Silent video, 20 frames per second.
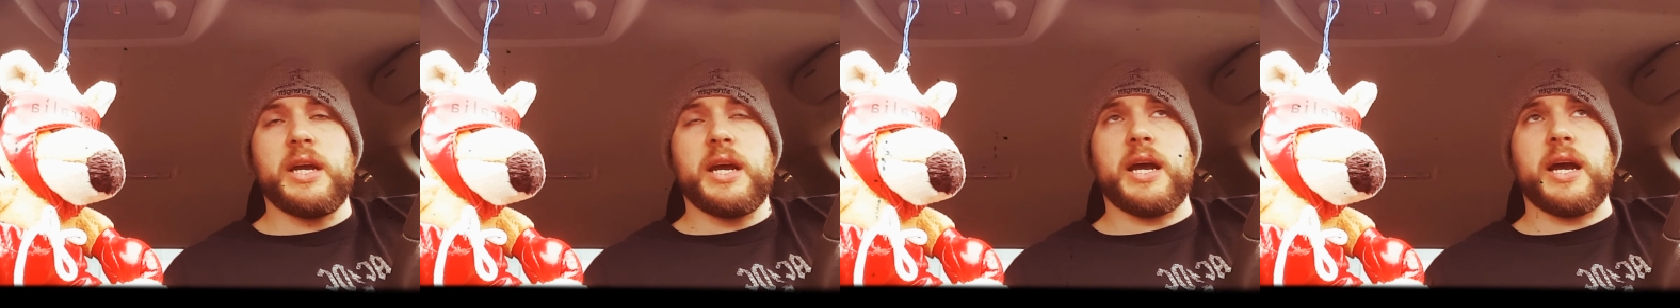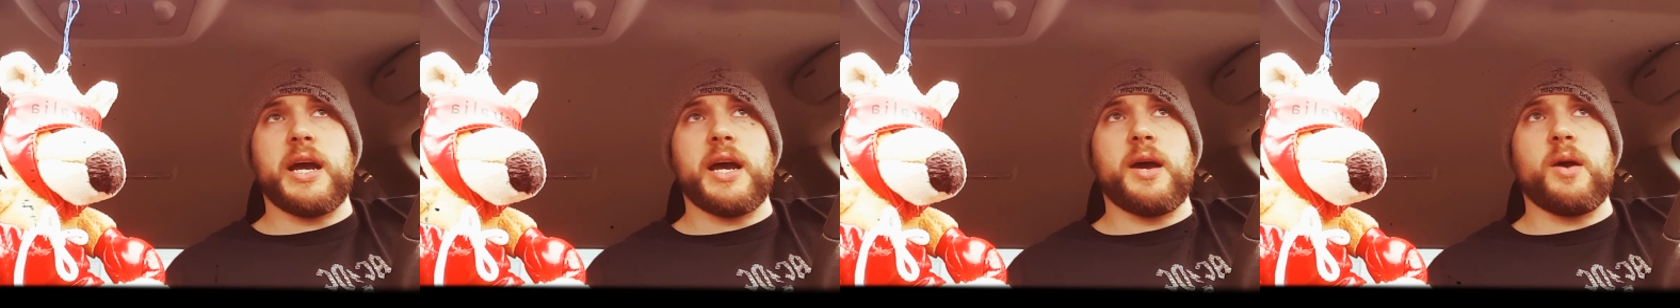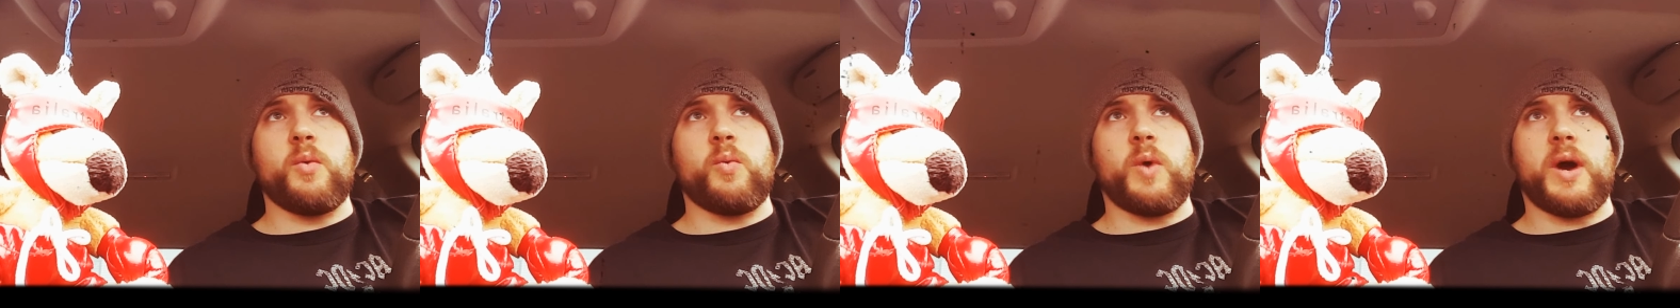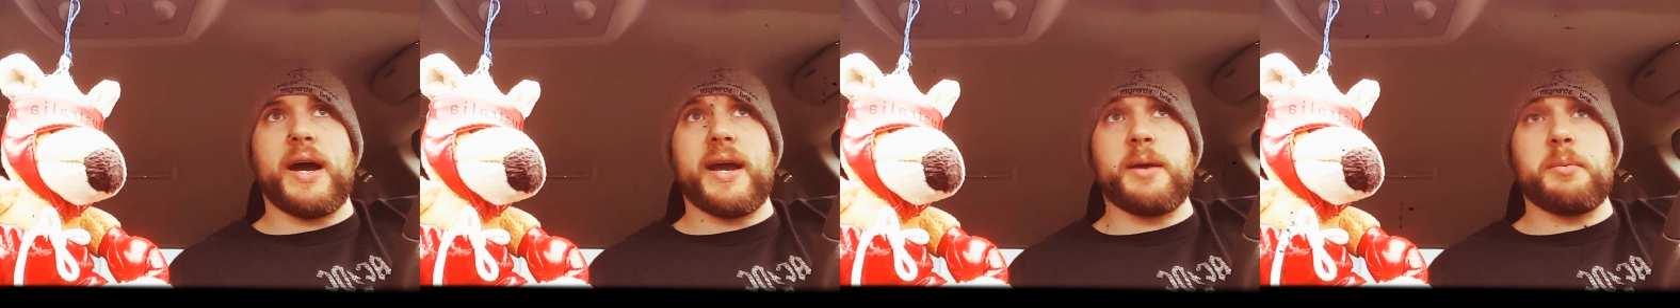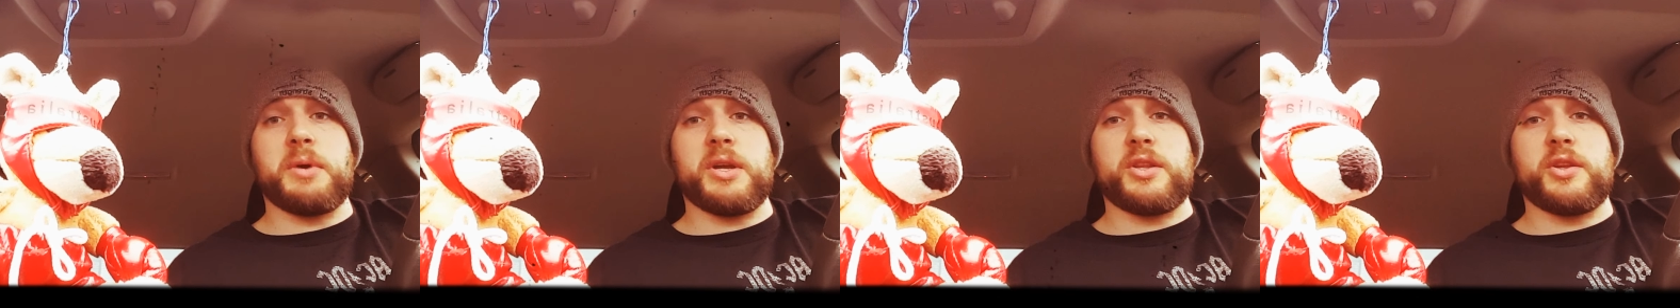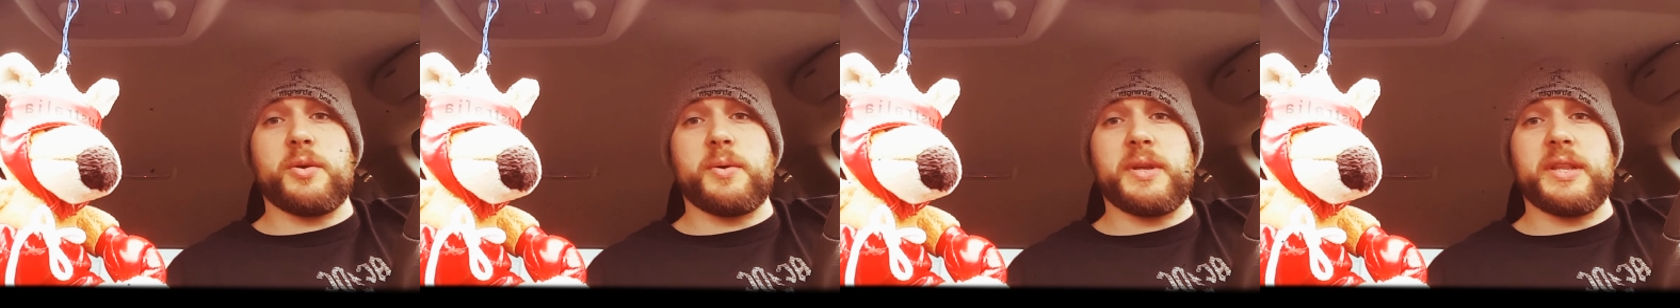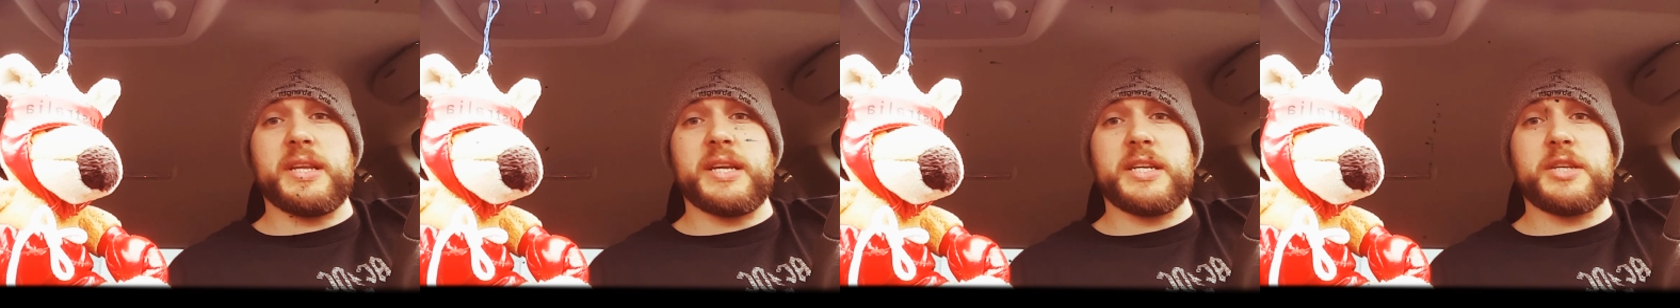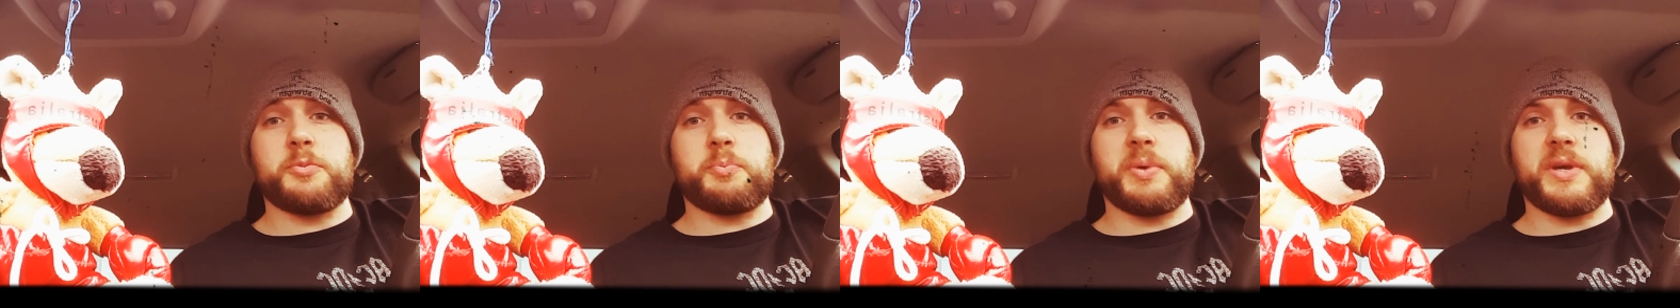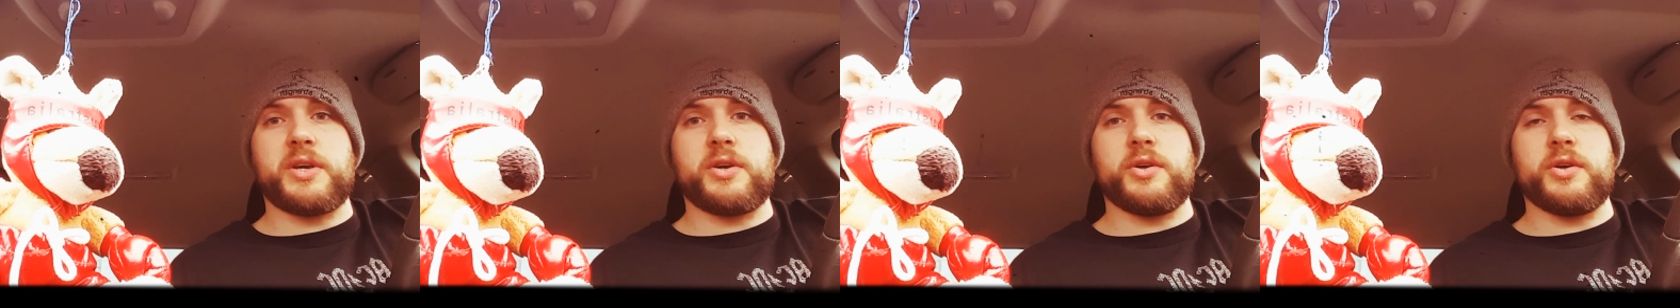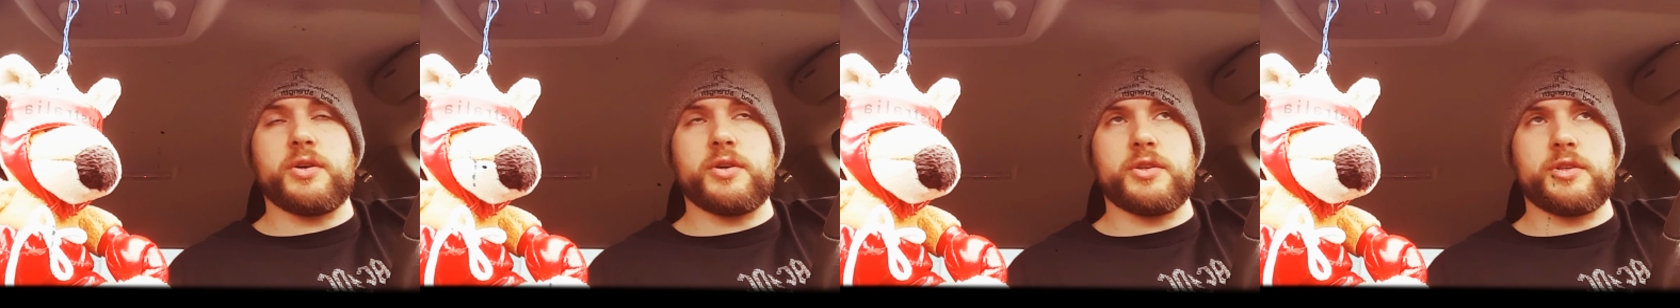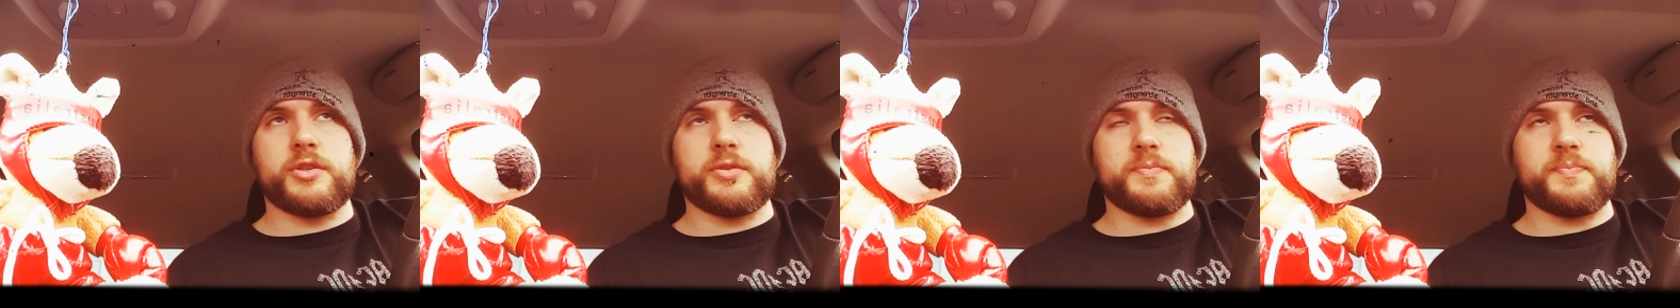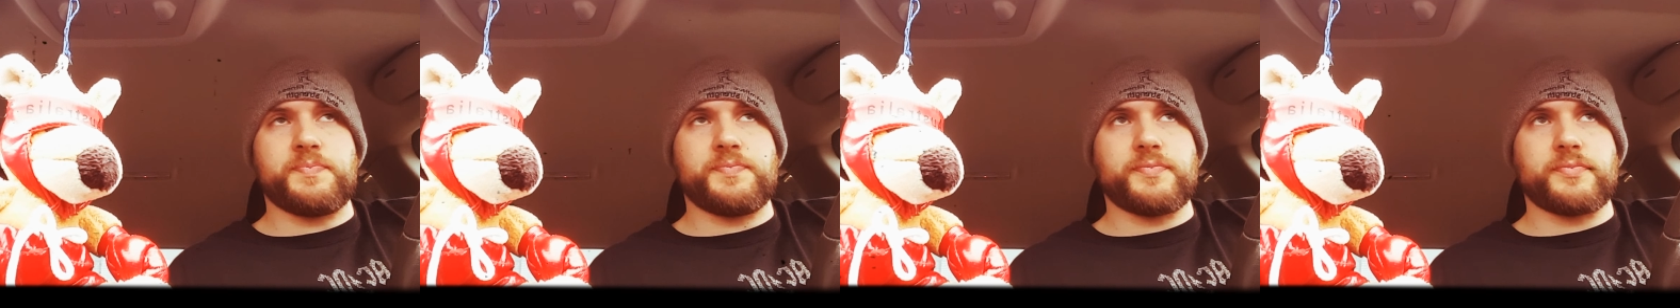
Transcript: Why am I doing this? Because